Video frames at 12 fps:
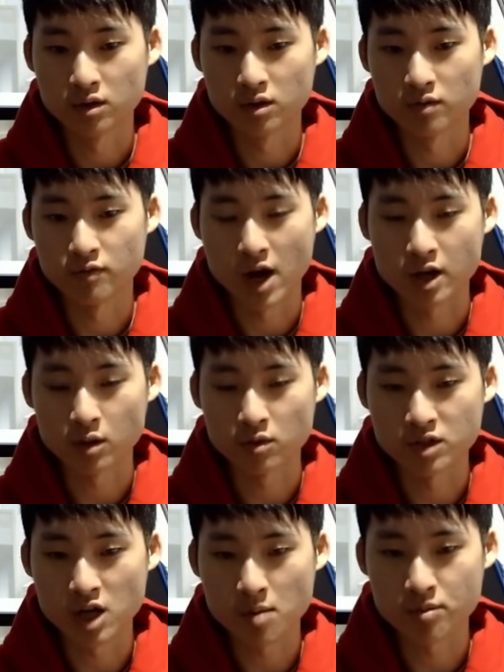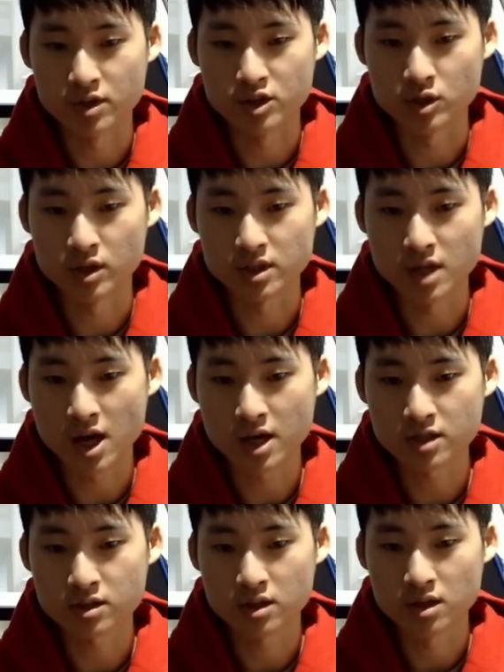Vi goes up, this unit
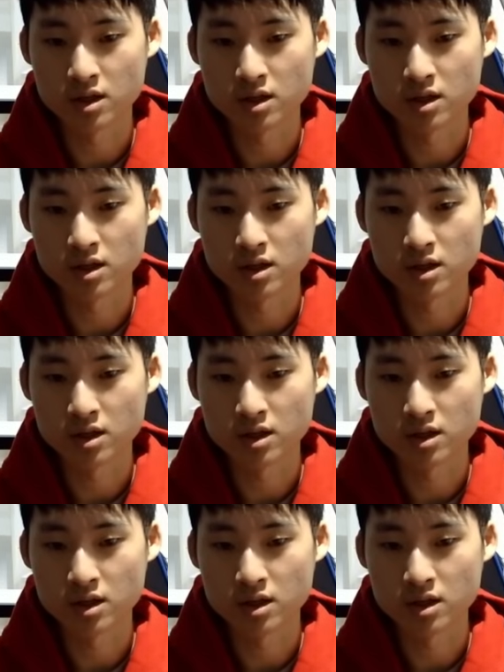dies,